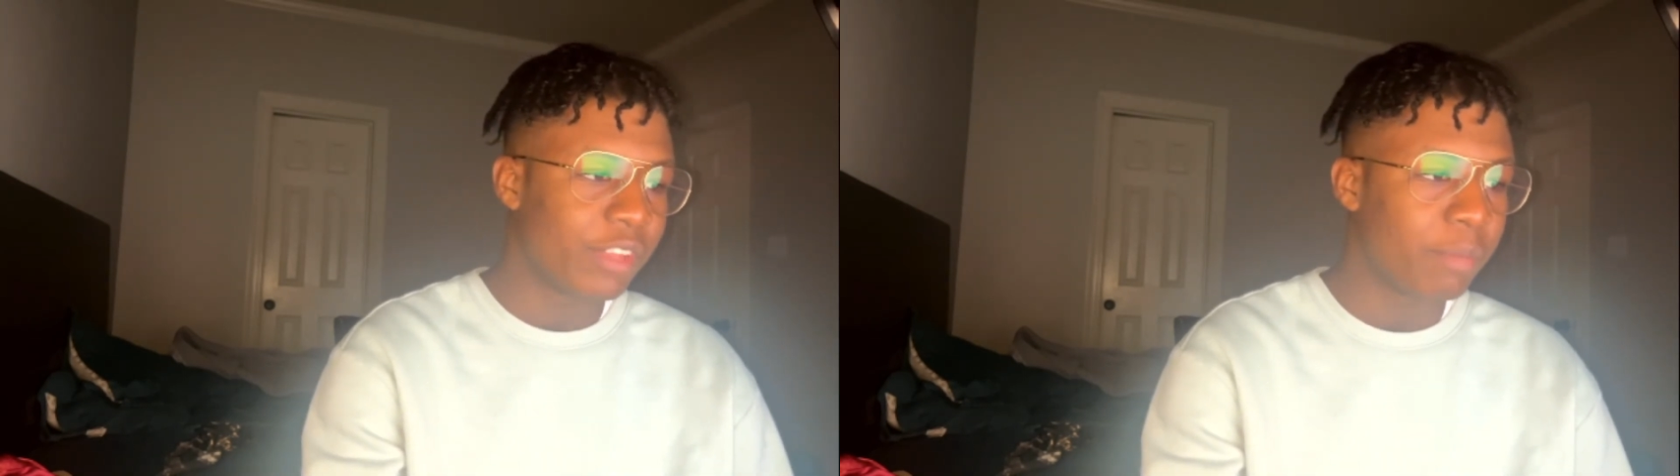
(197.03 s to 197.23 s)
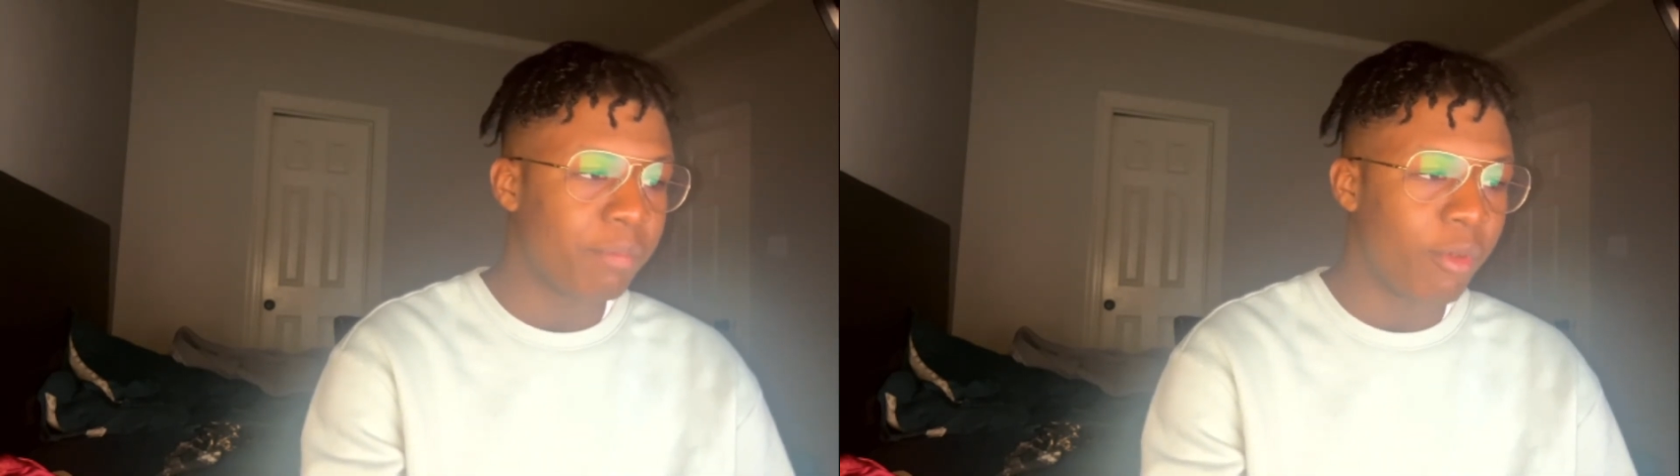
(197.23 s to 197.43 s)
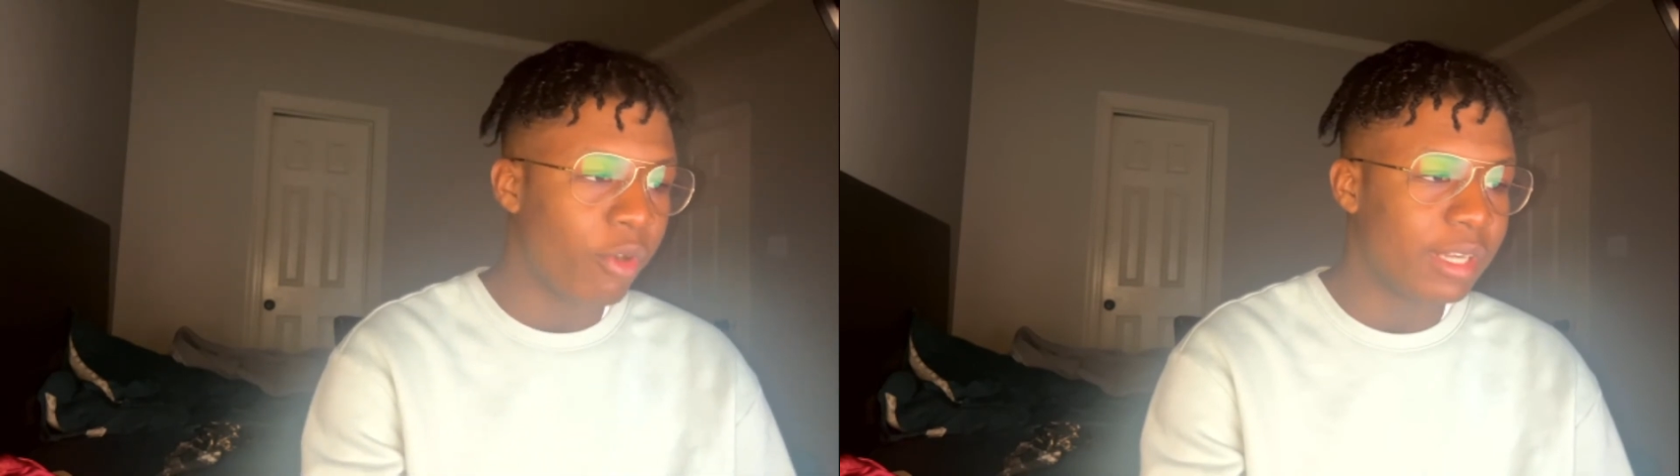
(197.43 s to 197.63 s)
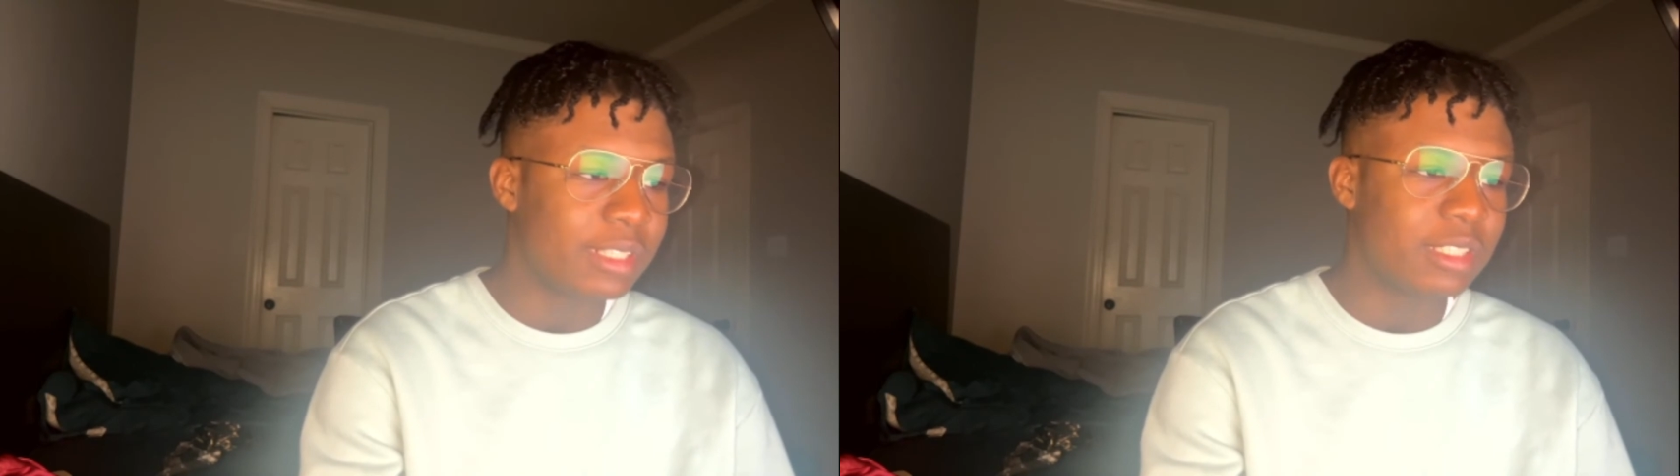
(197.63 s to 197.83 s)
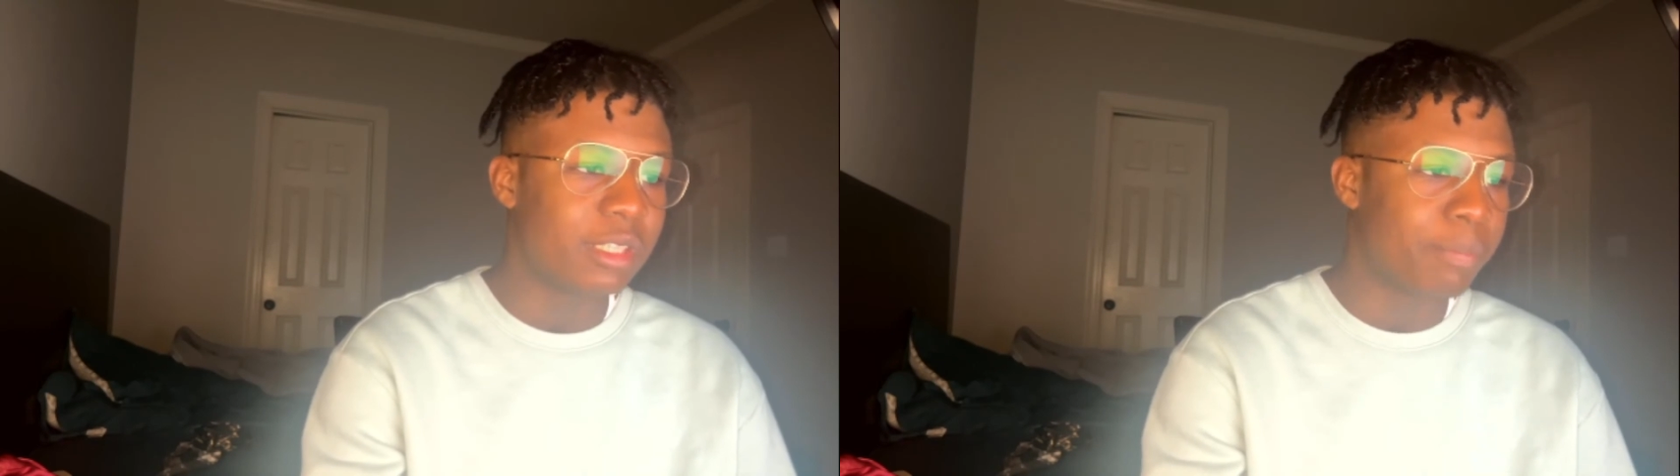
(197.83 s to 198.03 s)
The
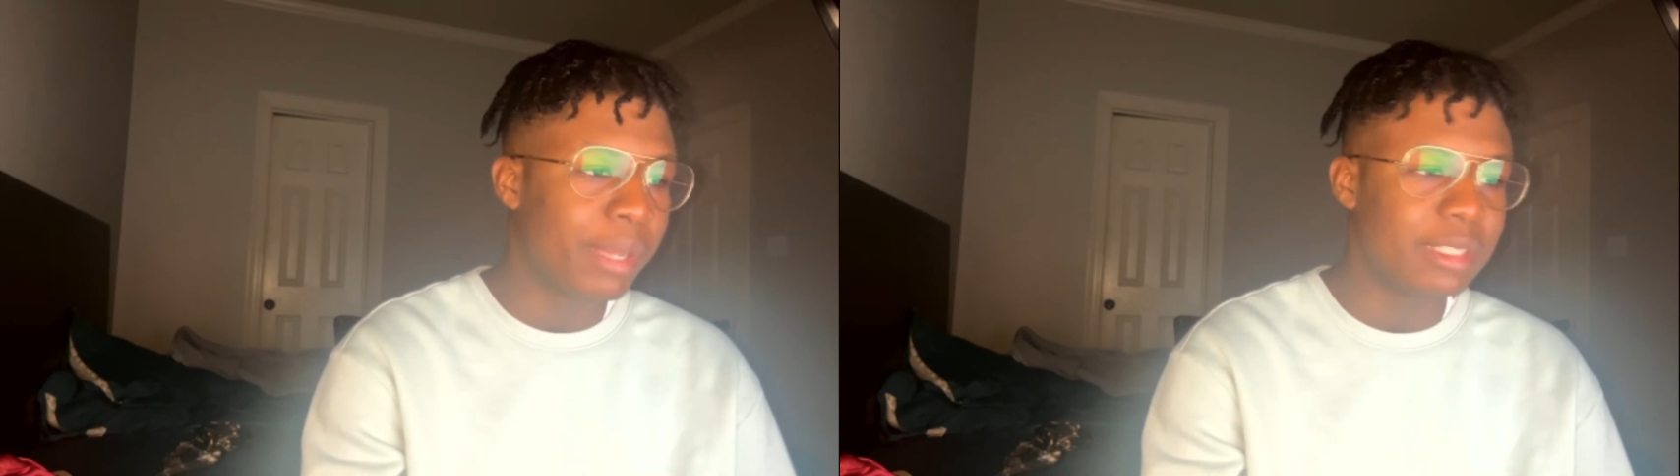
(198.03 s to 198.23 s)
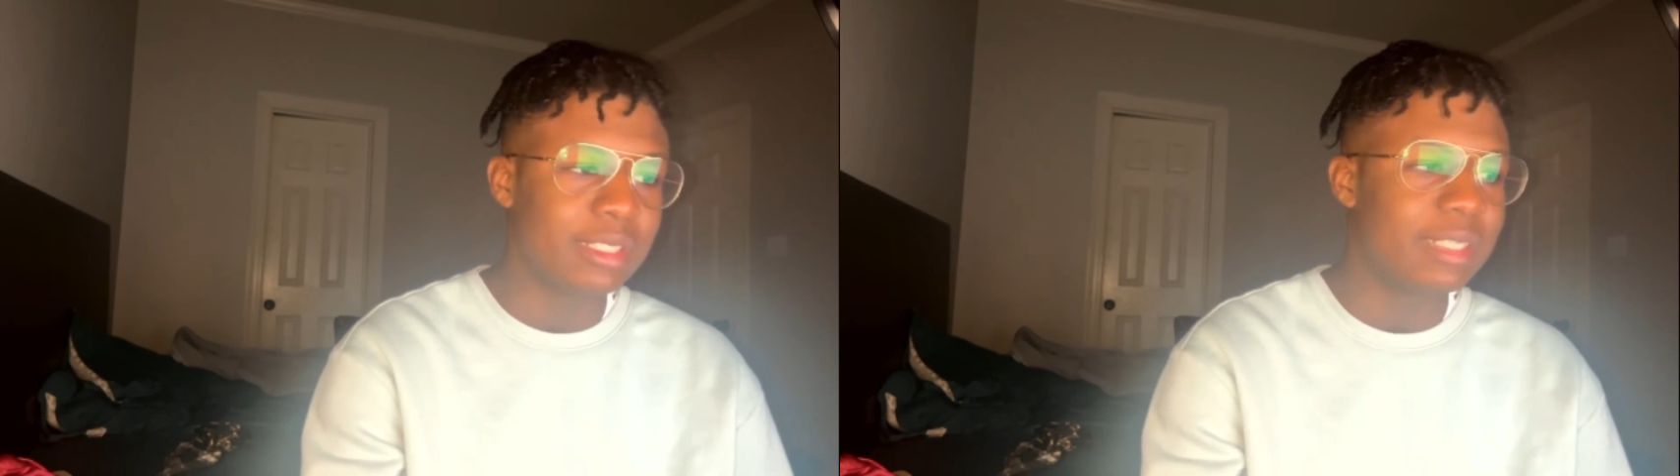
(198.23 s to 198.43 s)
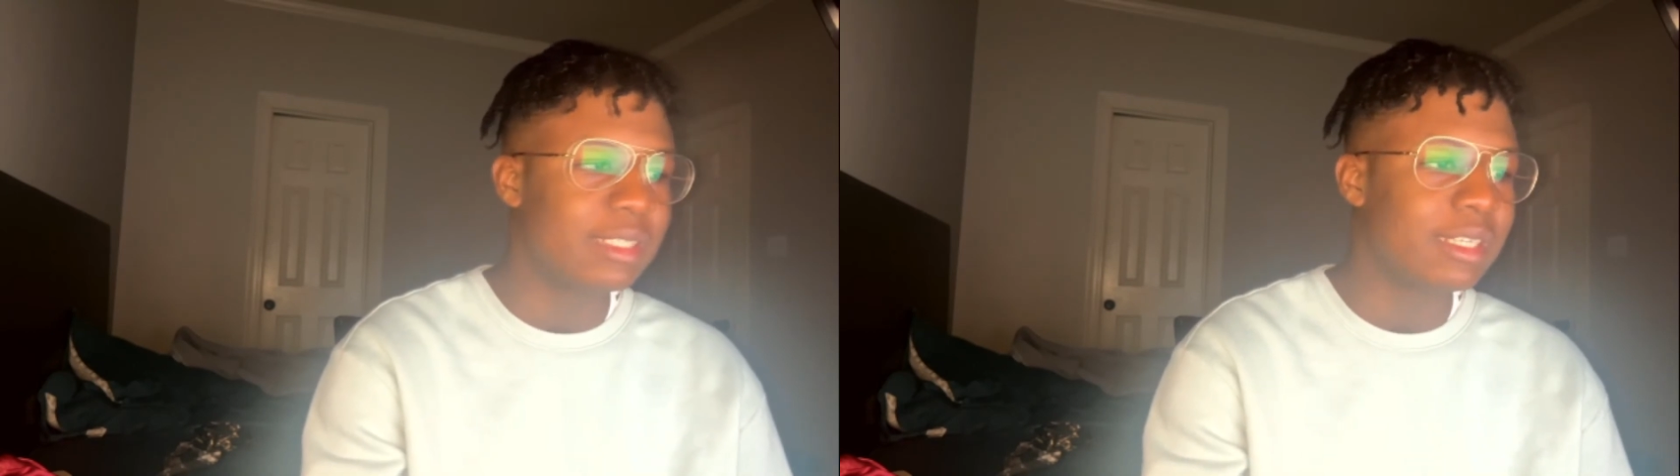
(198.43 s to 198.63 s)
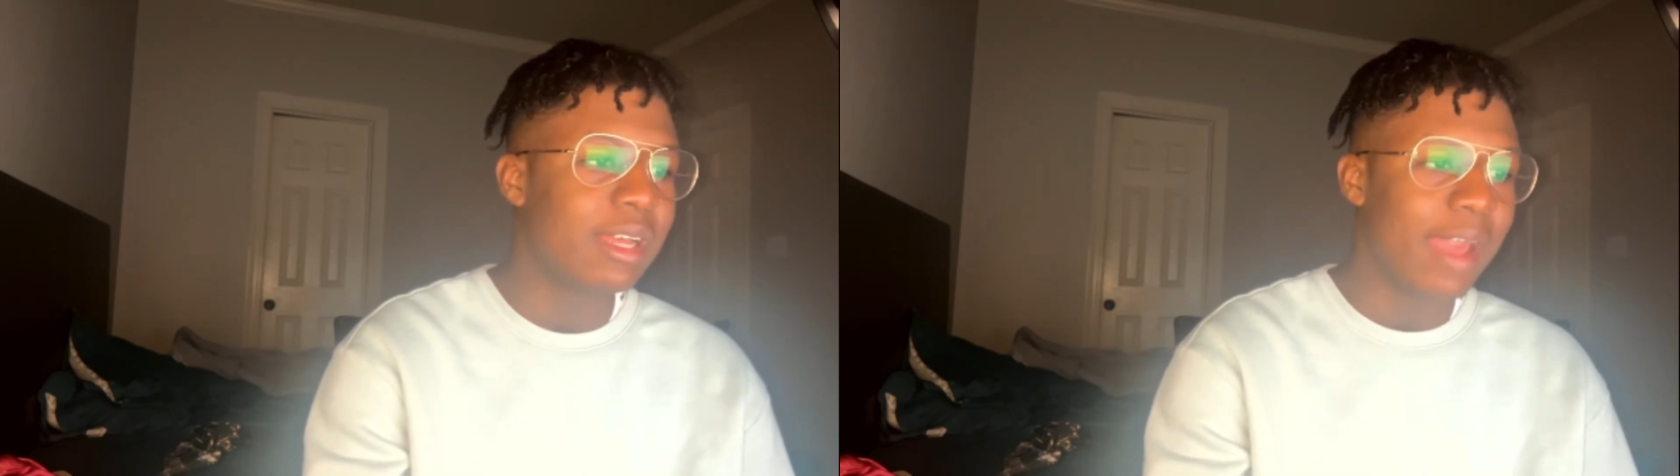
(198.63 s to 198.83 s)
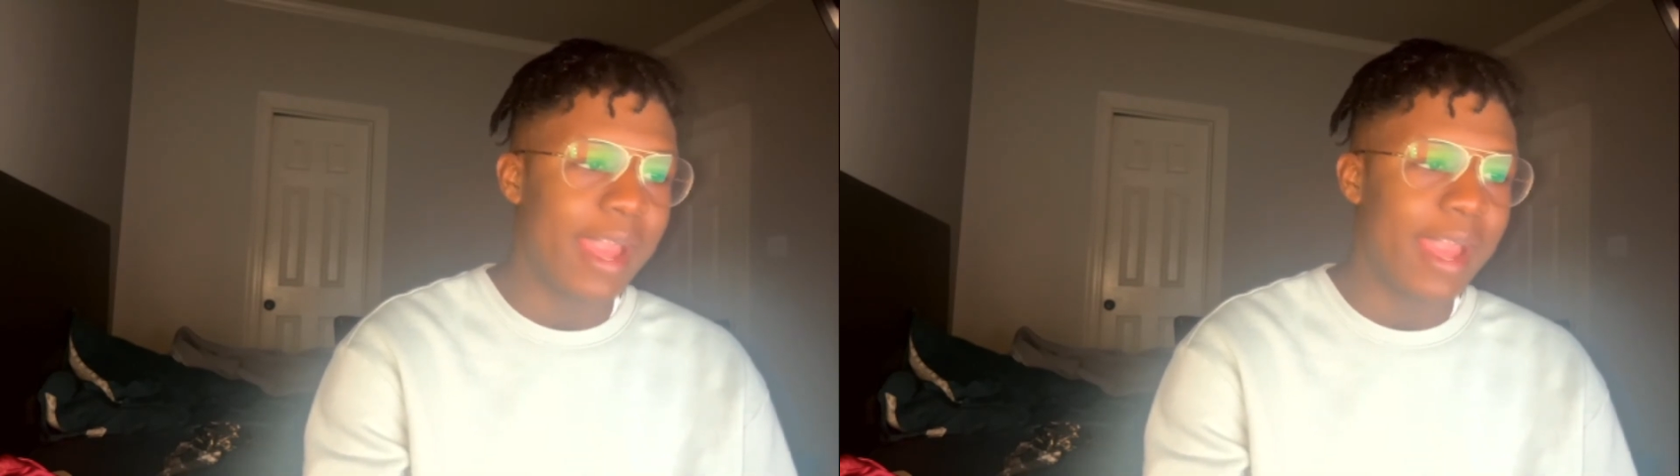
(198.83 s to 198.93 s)
Hornets, the Pistons,